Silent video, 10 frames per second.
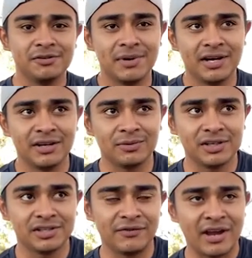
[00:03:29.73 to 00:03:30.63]
about it
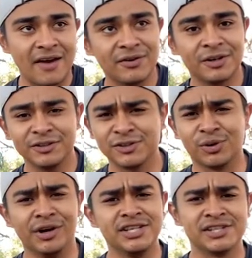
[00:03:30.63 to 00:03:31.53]
was, if you haven't heard the
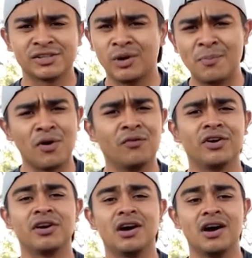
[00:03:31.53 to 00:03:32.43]
story, just swipe
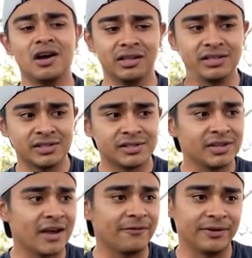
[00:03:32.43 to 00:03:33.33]
over, listen
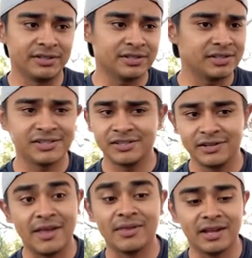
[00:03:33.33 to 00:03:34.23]
to that first,
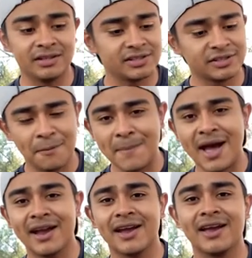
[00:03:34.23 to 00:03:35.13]
and then just come
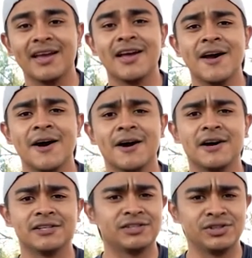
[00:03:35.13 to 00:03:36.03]
back
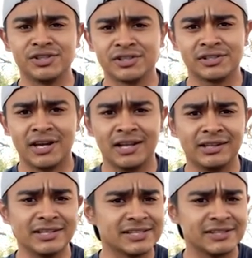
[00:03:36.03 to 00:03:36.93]
to just kind of
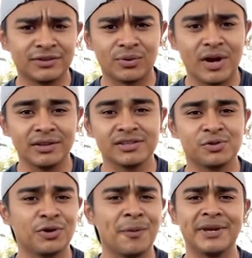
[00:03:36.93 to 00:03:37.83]
listen throughout this
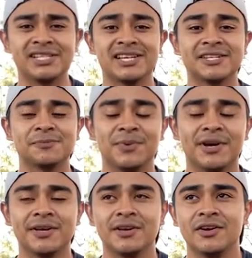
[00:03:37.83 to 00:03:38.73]
so it all makes sense.
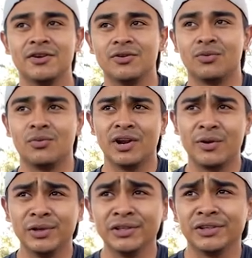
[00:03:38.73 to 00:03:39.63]
But what I
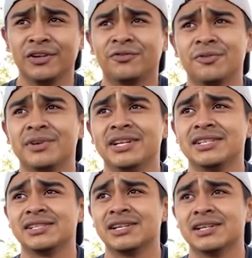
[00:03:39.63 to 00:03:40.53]
really learned from it
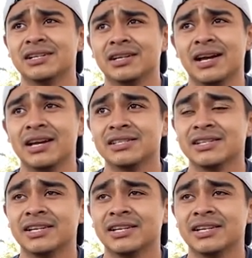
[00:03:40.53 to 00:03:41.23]
is, guys,